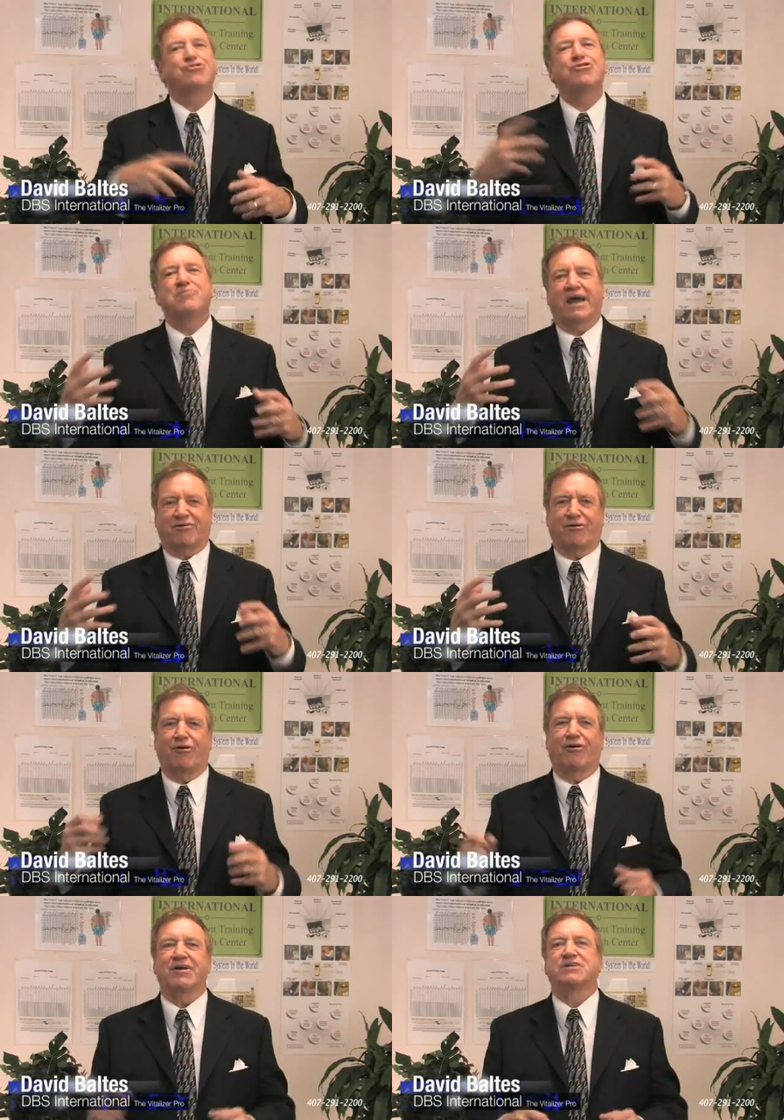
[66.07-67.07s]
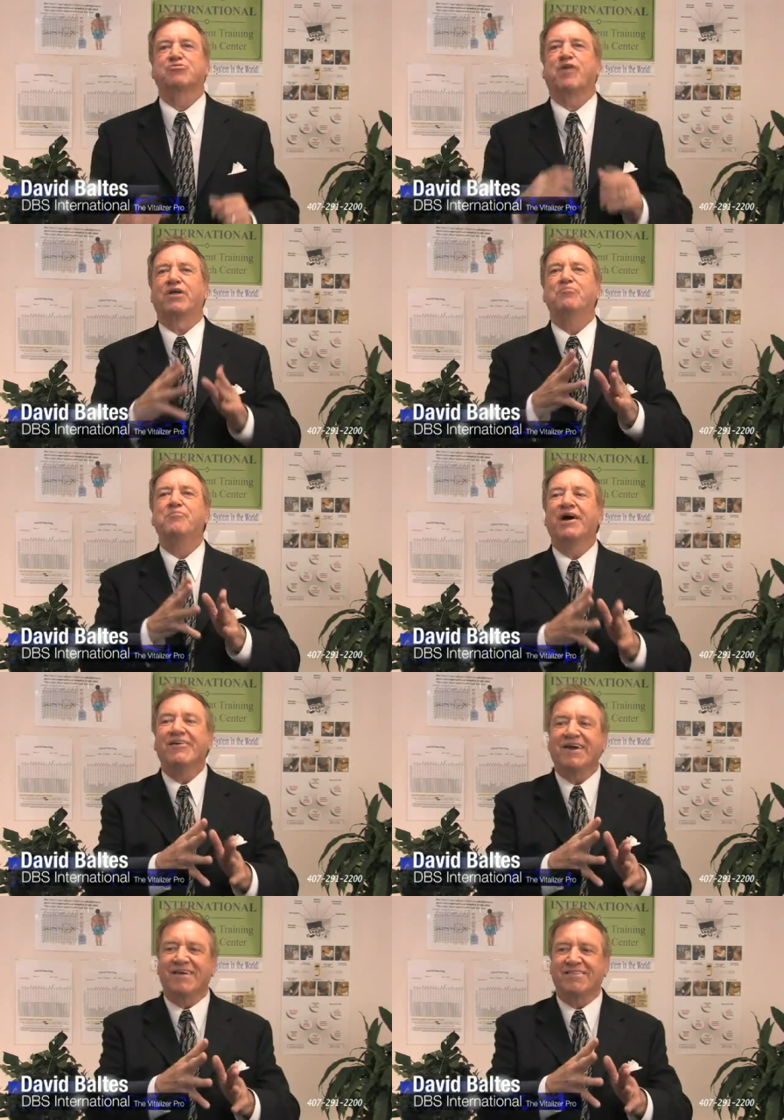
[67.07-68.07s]
true microcurrent, is
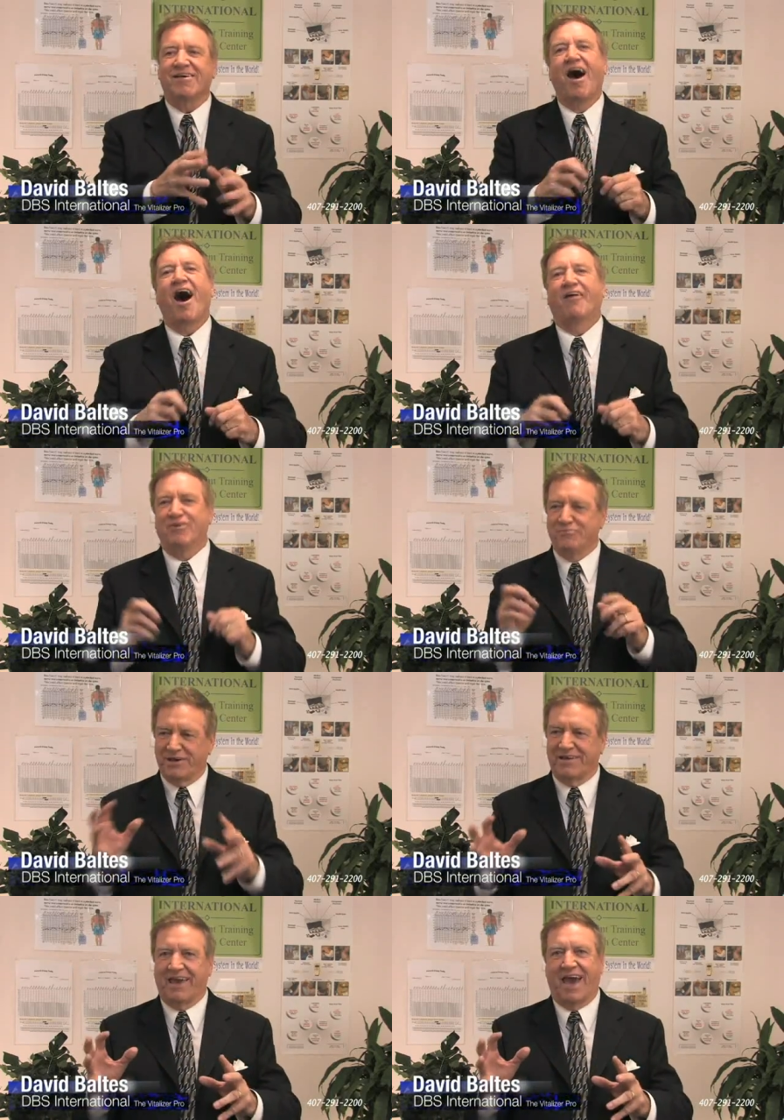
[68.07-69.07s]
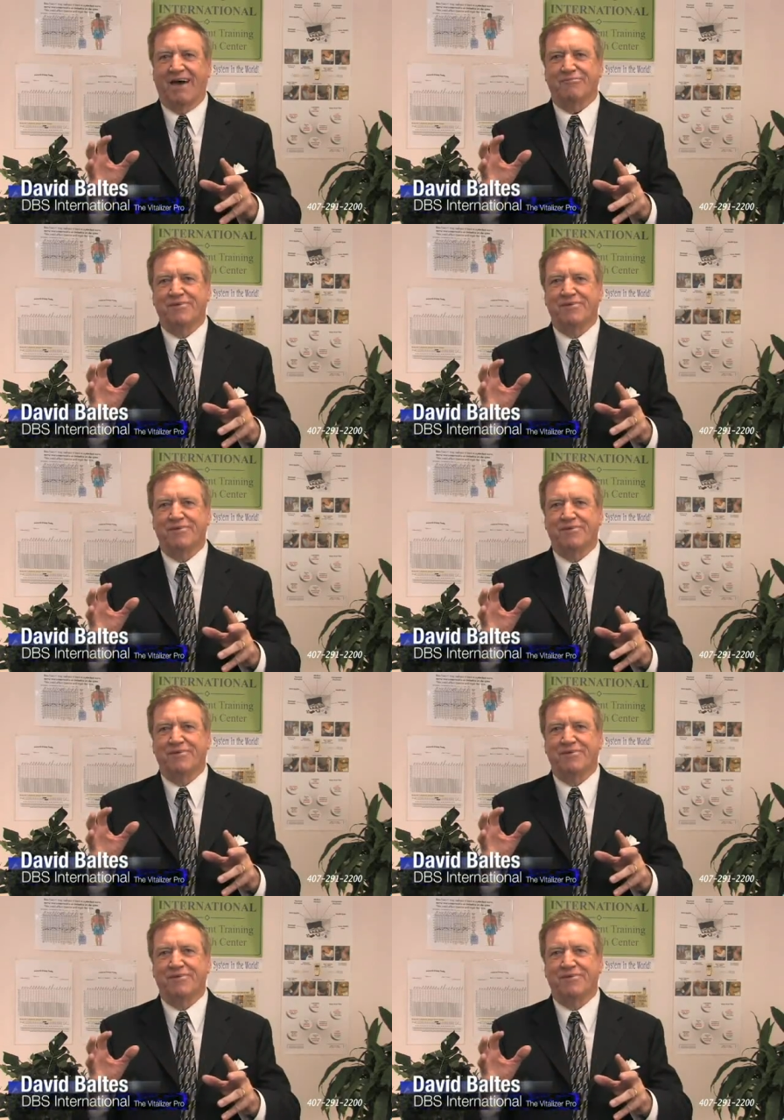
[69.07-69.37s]
1/1,000,000th of a milliamp.